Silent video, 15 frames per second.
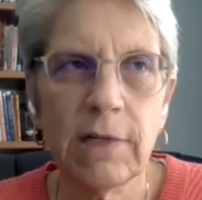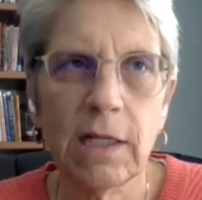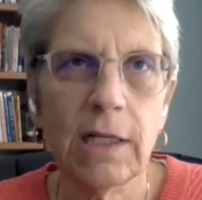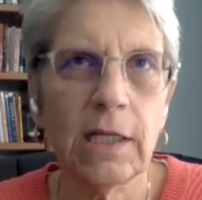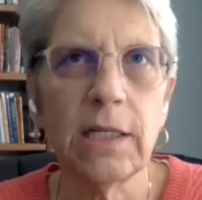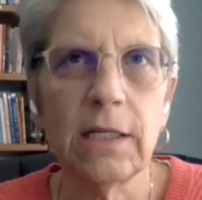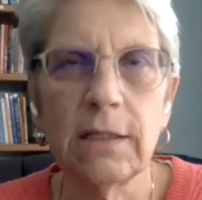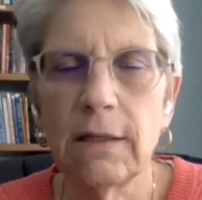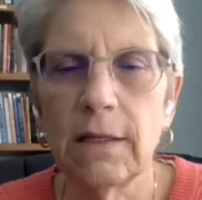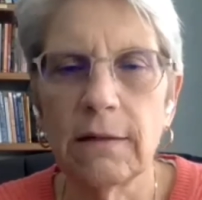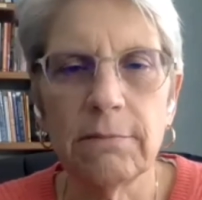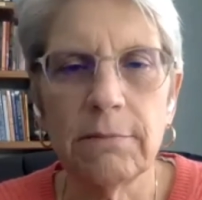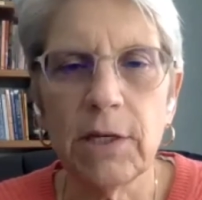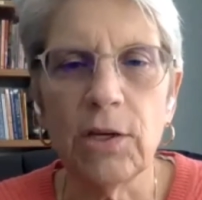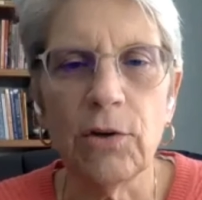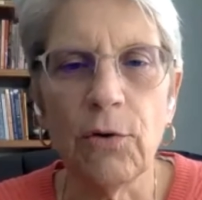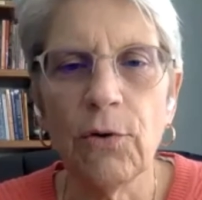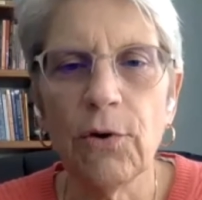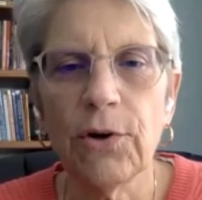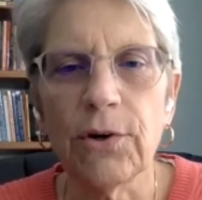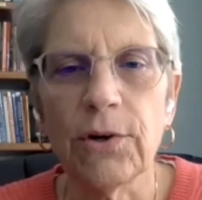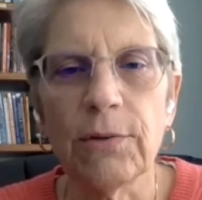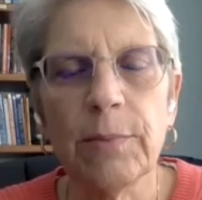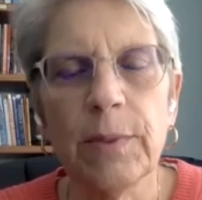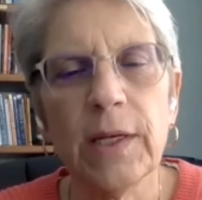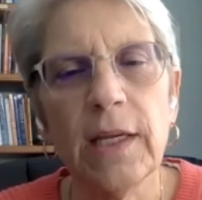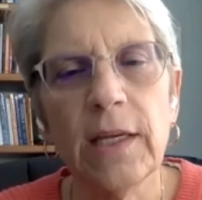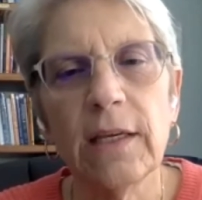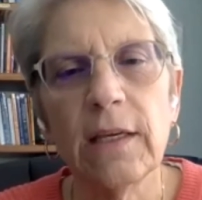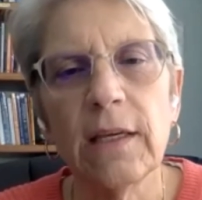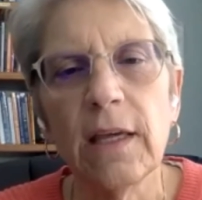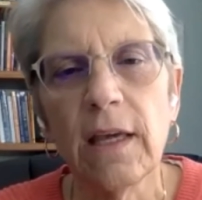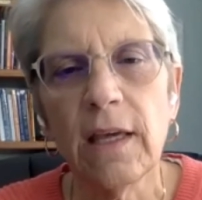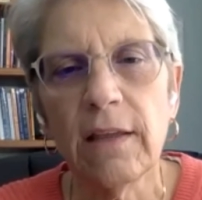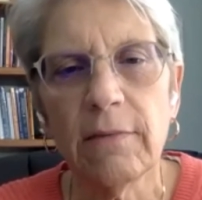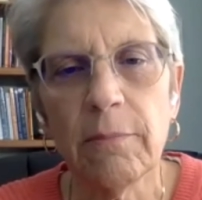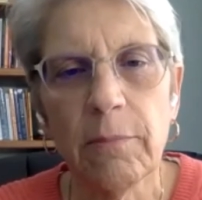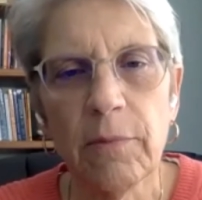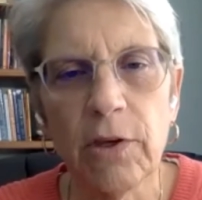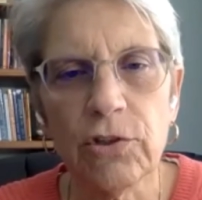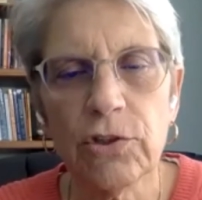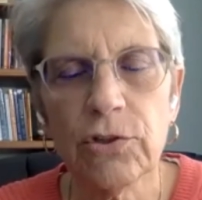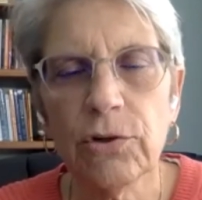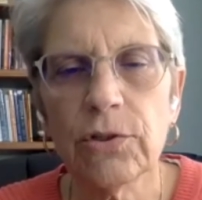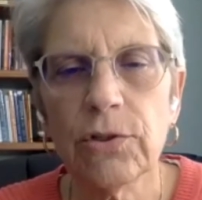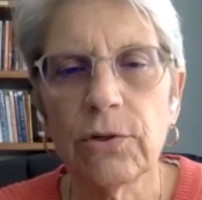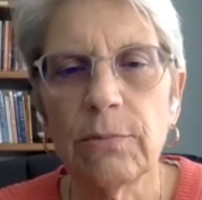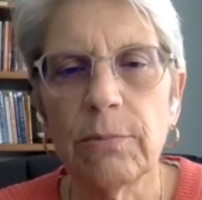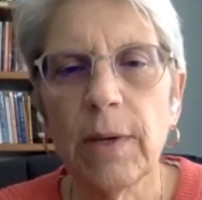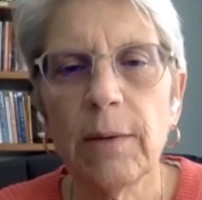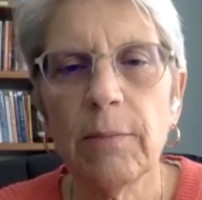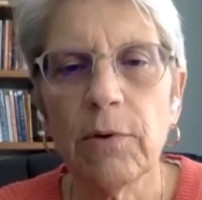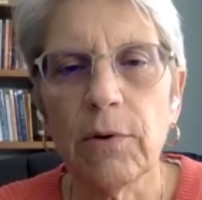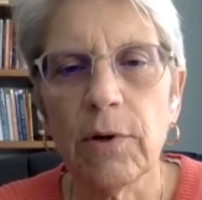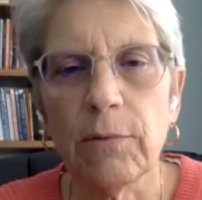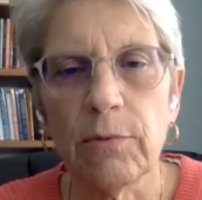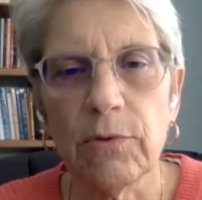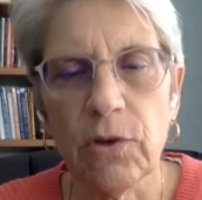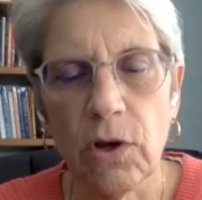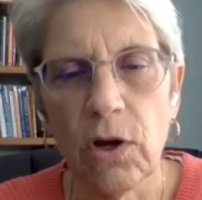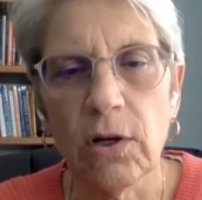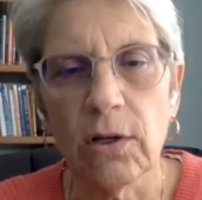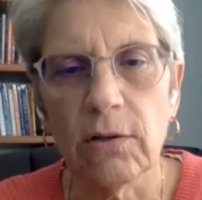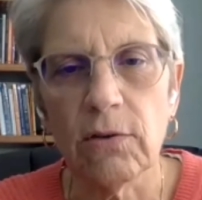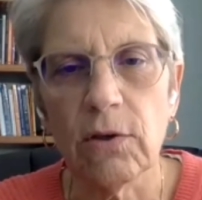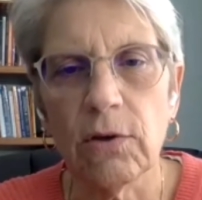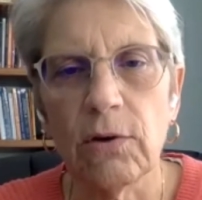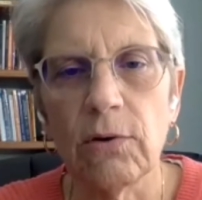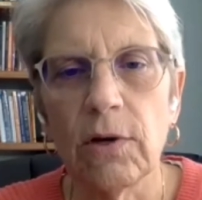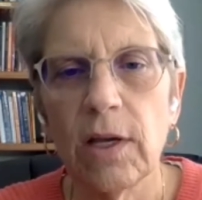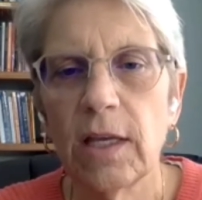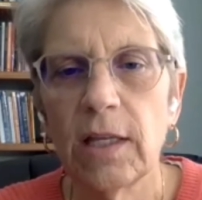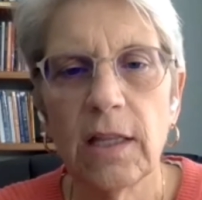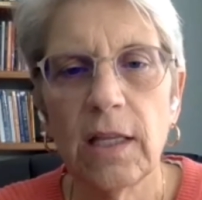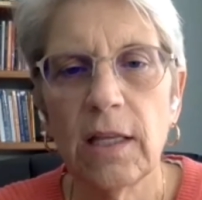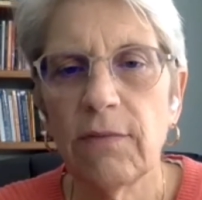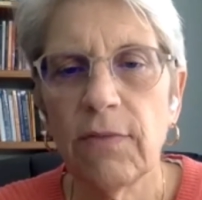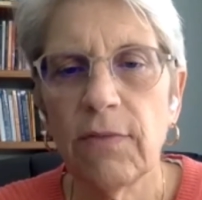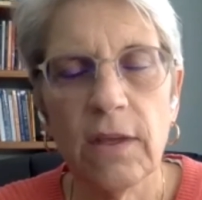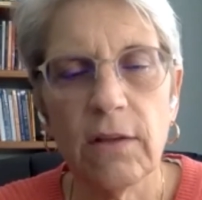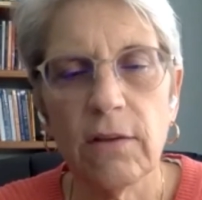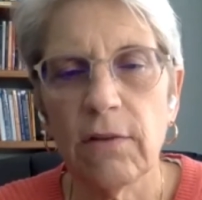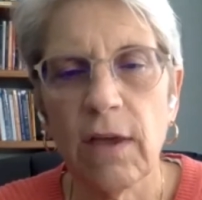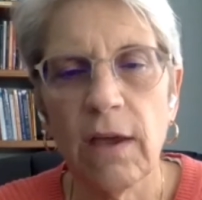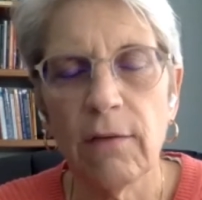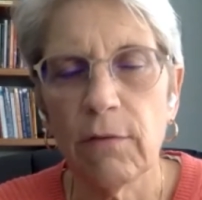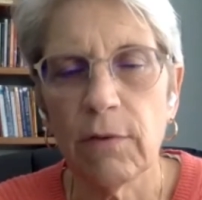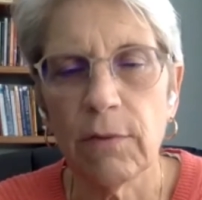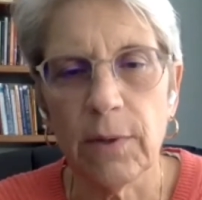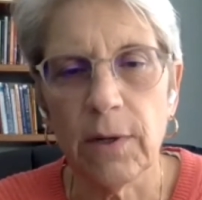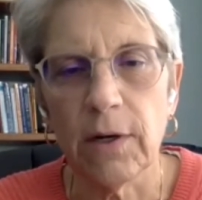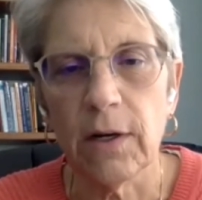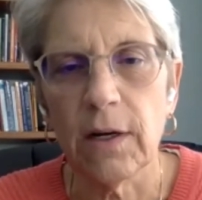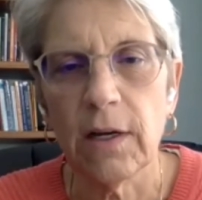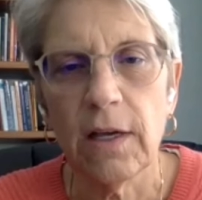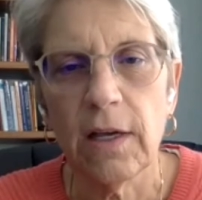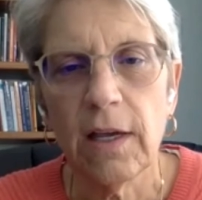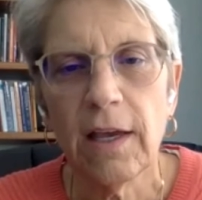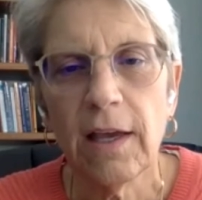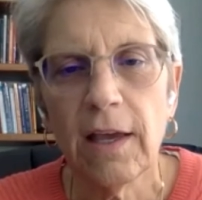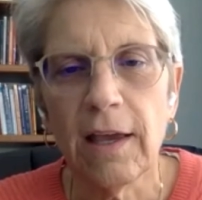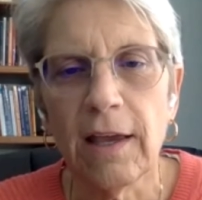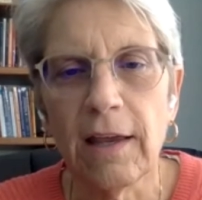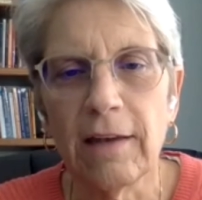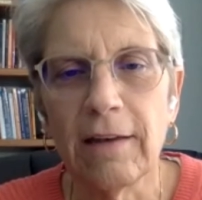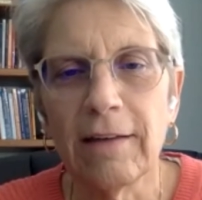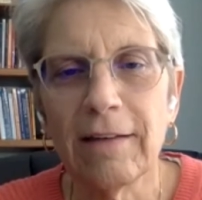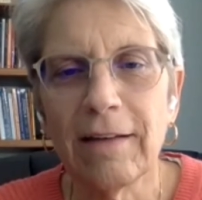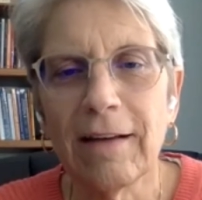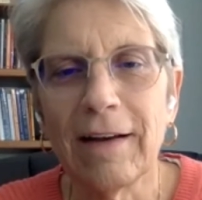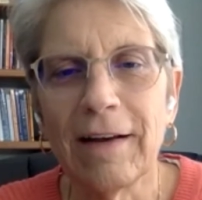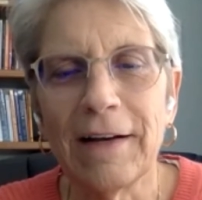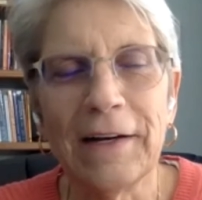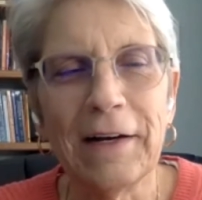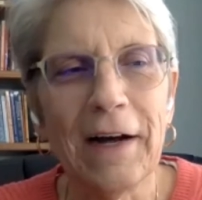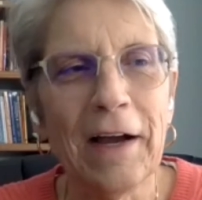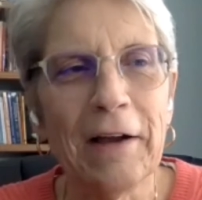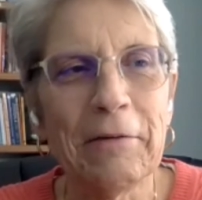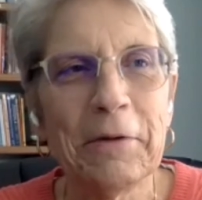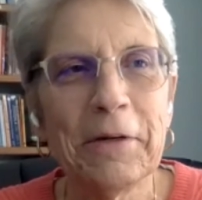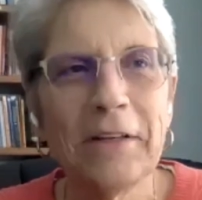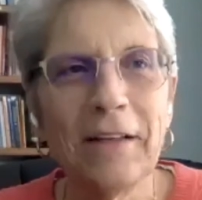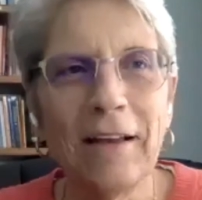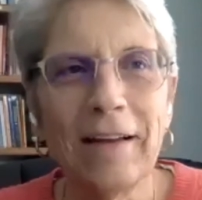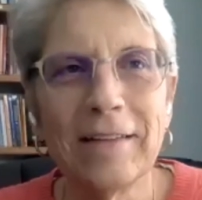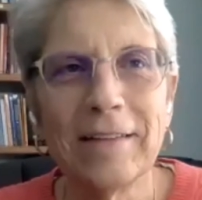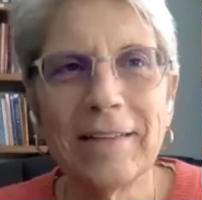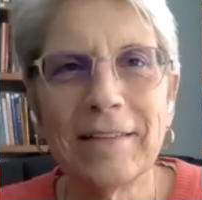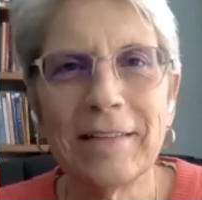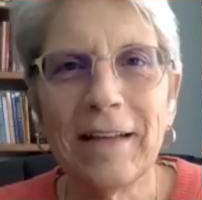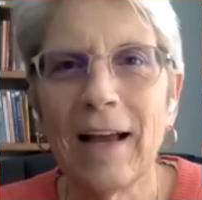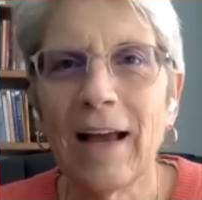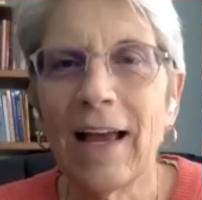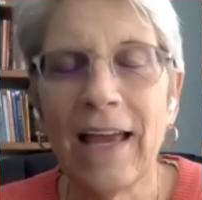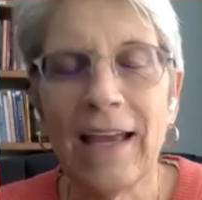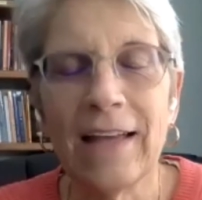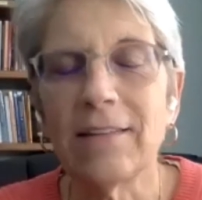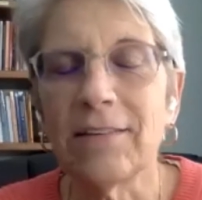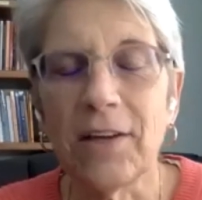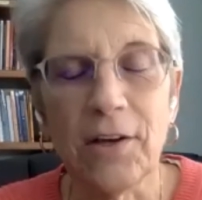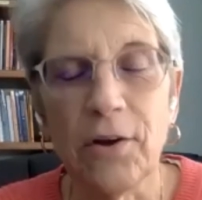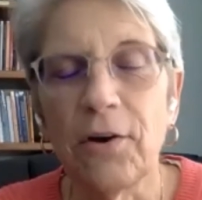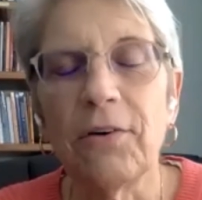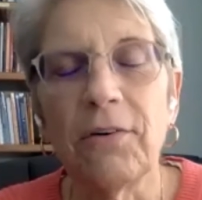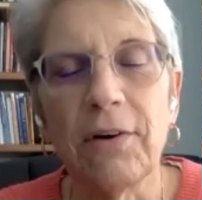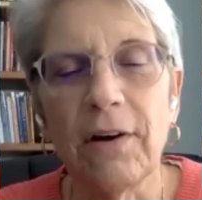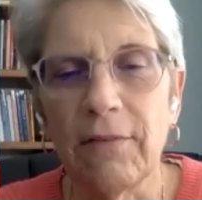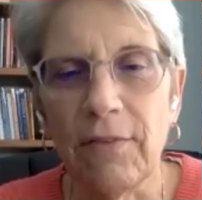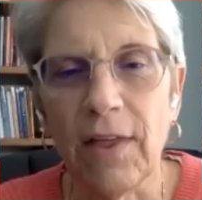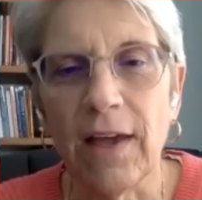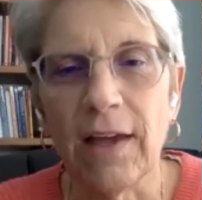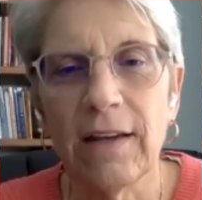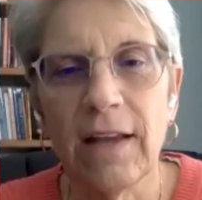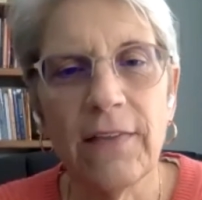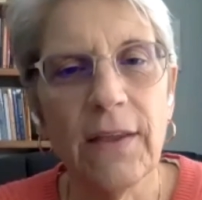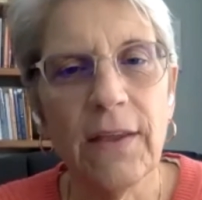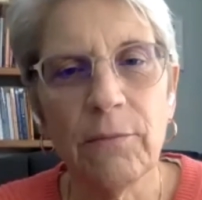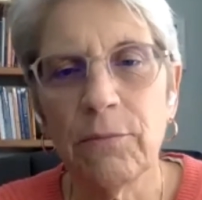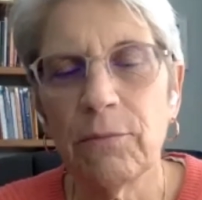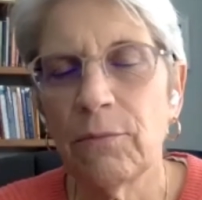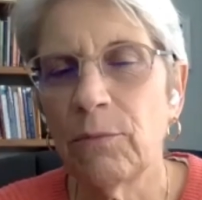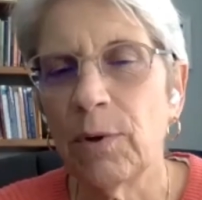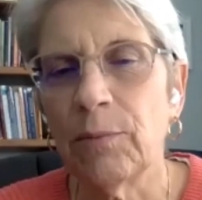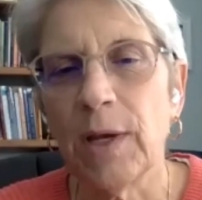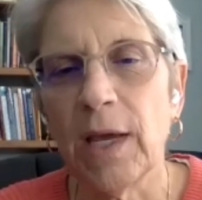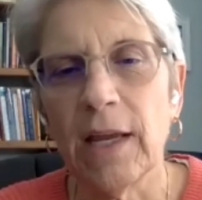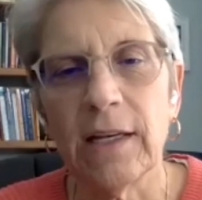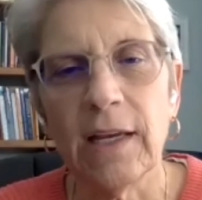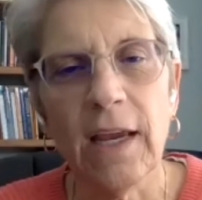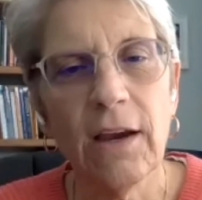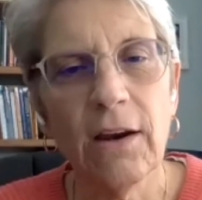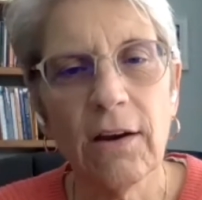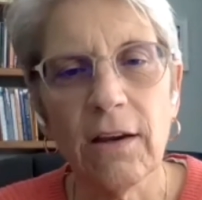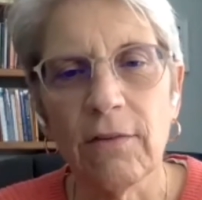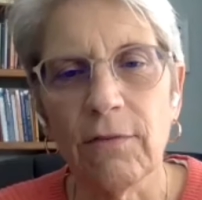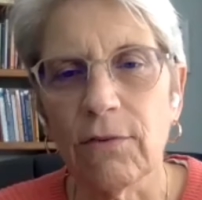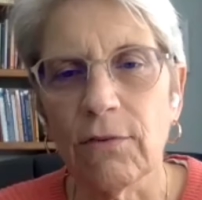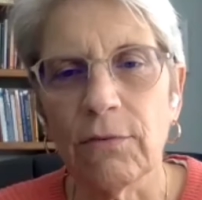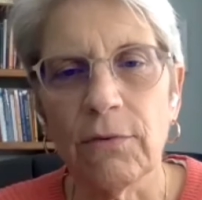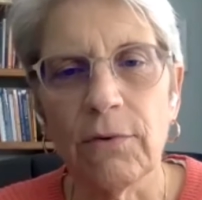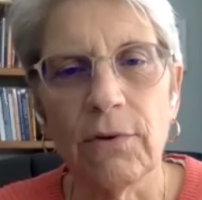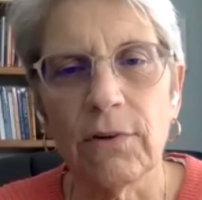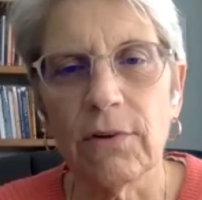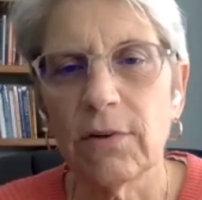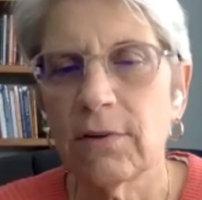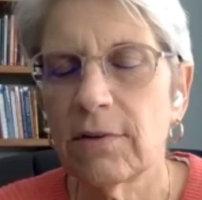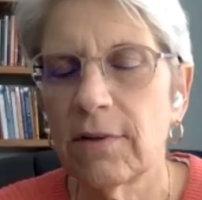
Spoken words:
clean and in order, but his short-term memory was gone, so he'd leave things everywhere. And I realized I had to let go of that. And then when we had caregivers, of course,